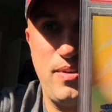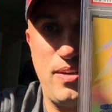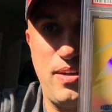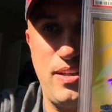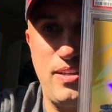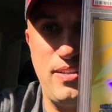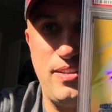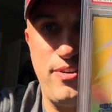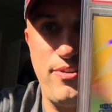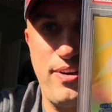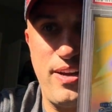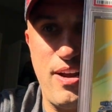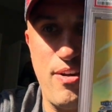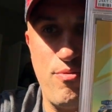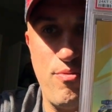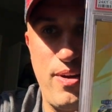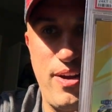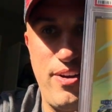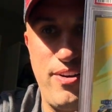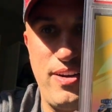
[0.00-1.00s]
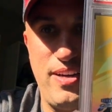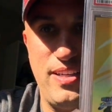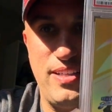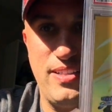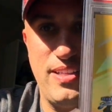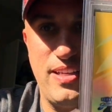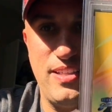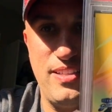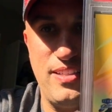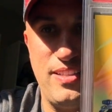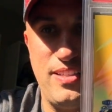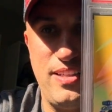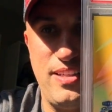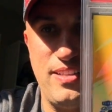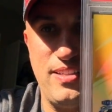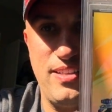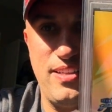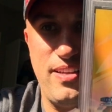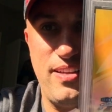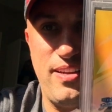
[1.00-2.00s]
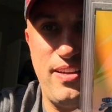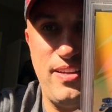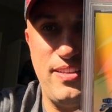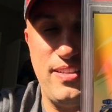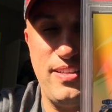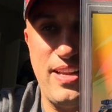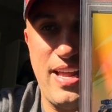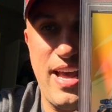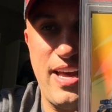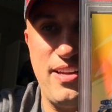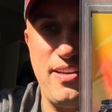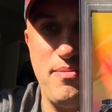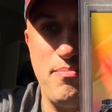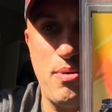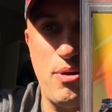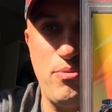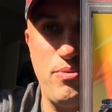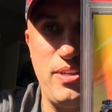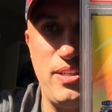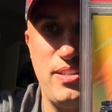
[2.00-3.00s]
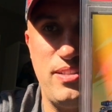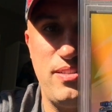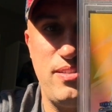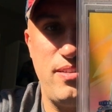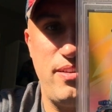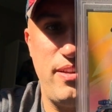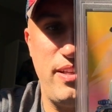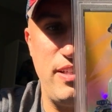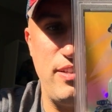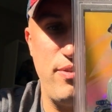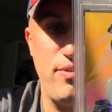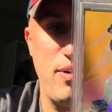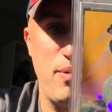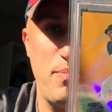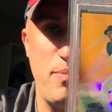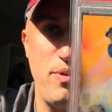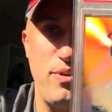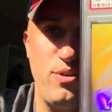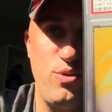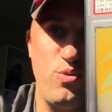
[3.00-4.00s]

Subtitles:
Considering how rare it is, that just is an added bonus. These are numbered to